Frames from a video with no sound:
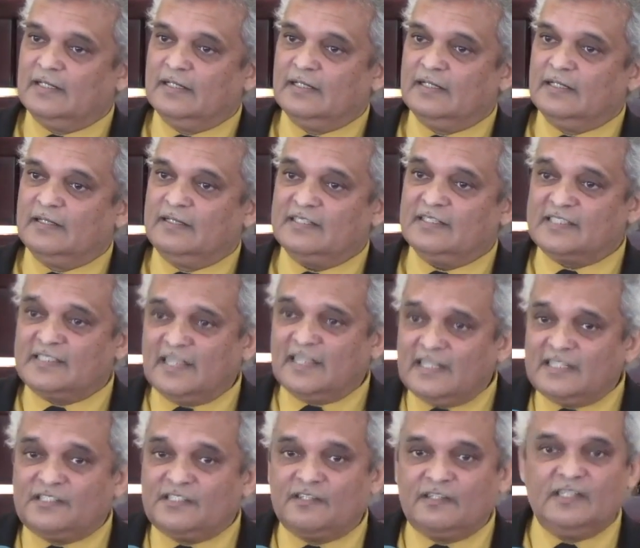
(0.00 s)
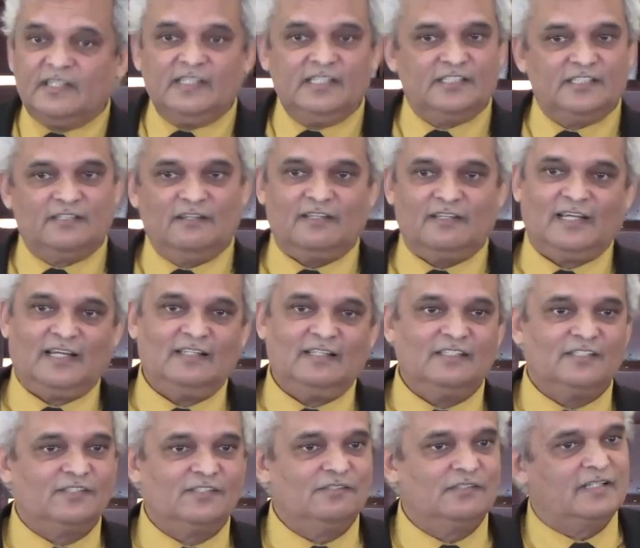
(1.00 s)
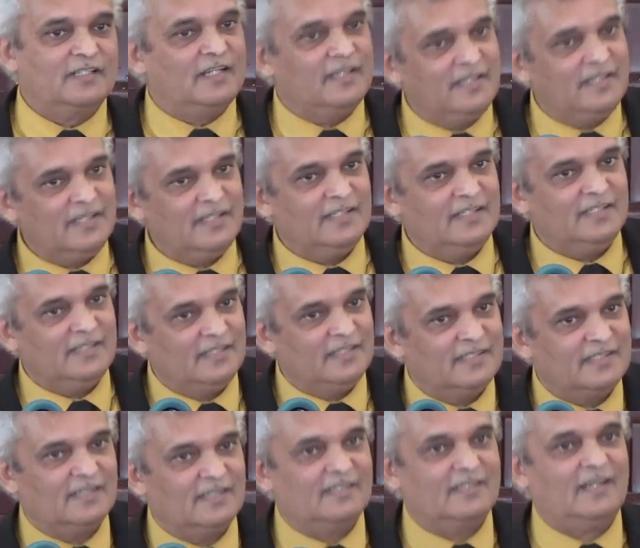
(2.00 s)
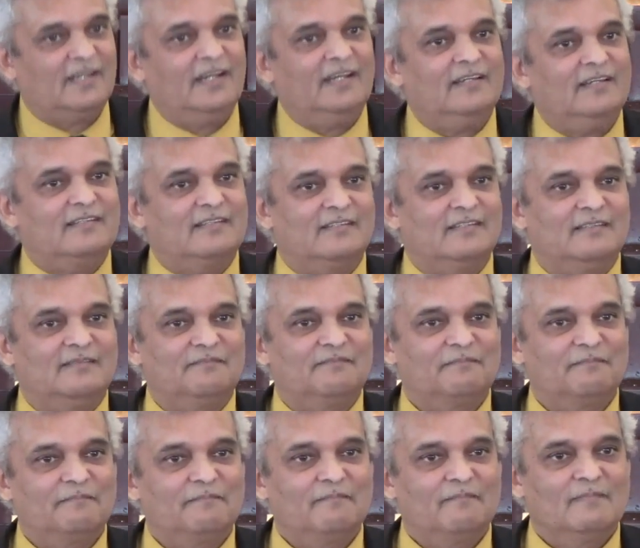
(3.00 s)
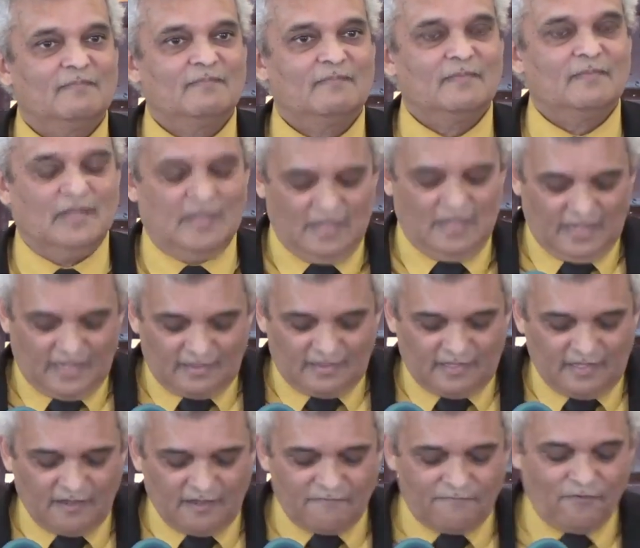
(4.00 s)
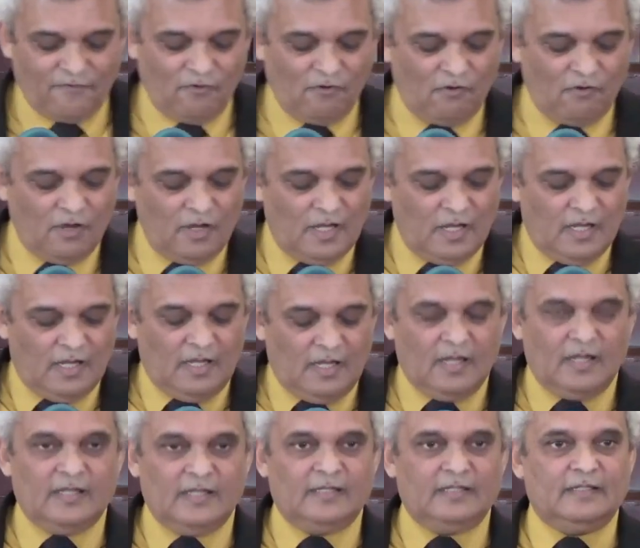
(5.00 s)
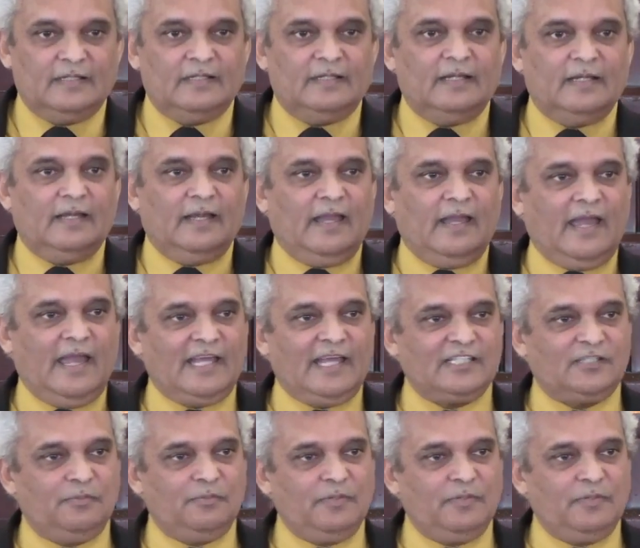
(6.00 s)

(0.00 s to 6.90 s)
the sanctuary is not understood clearly in its entirety. And therefore, as